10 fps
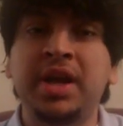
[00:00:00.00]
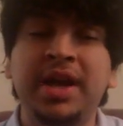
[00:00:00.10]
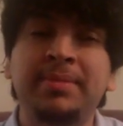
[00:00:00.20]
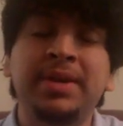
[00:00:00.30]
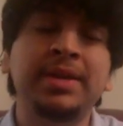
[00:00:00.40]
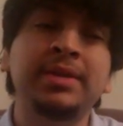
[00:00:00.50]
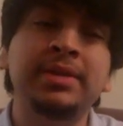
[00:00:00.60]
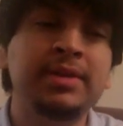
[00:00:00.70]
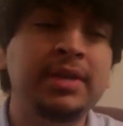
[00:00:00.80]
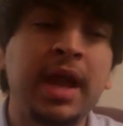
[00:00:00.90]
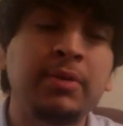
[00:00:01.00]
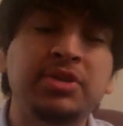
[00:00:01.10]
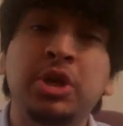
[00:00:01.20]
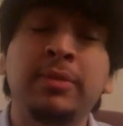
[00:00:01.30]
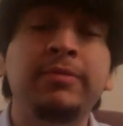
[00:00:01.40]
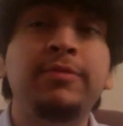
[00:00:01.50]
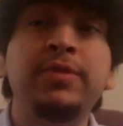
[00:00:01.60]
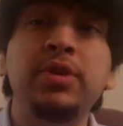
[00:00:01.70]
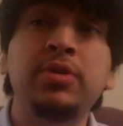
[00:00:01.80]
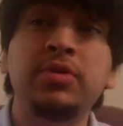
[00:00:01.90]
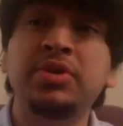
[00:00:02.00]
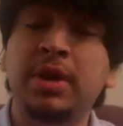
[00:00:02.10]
I mean, I was confused.